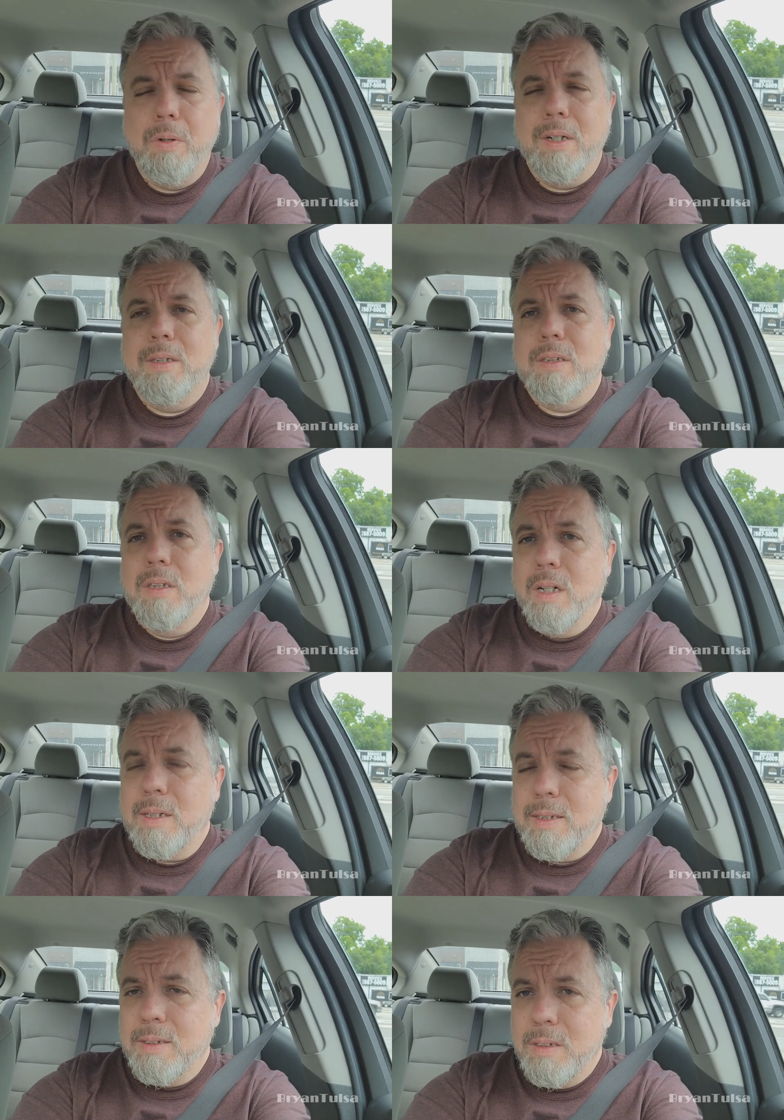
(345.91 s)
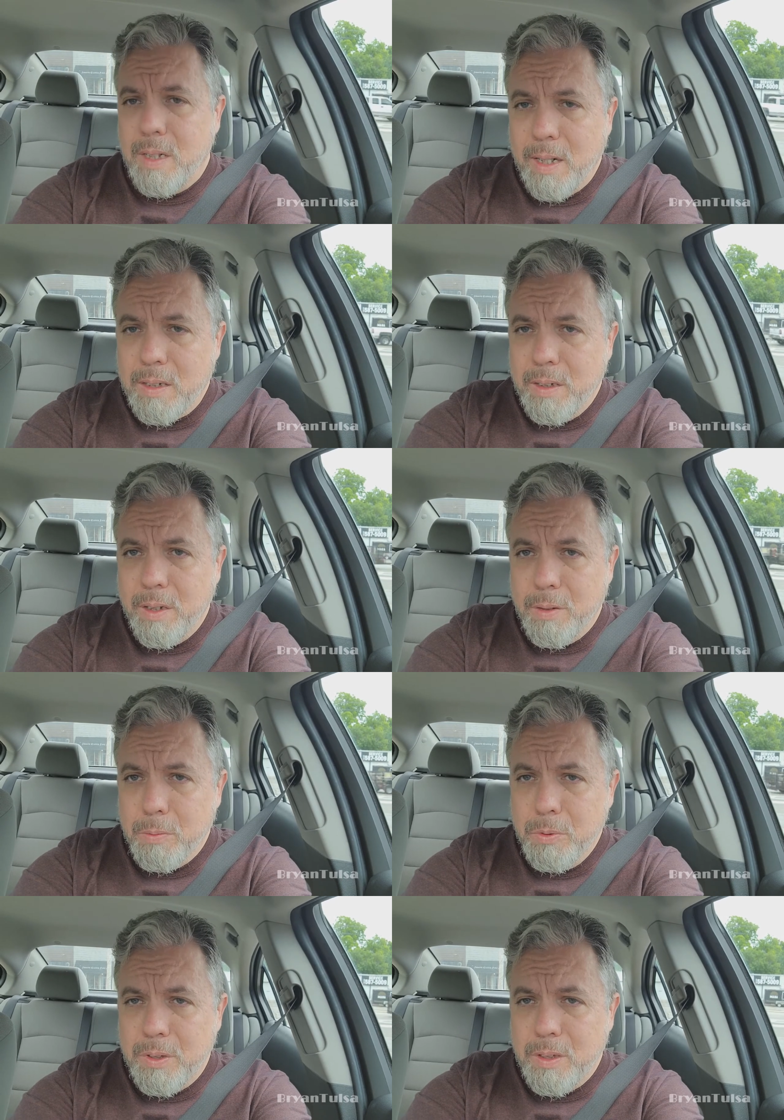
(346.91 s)
It is not exactly on
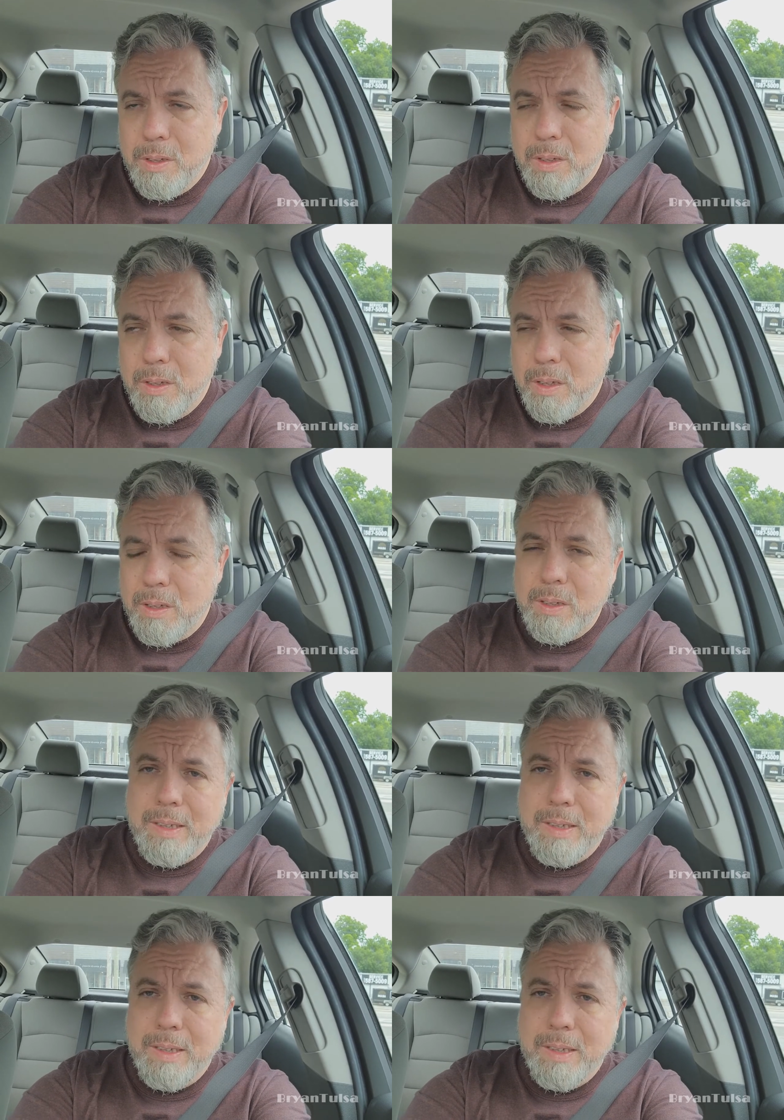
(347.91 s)
Route 66,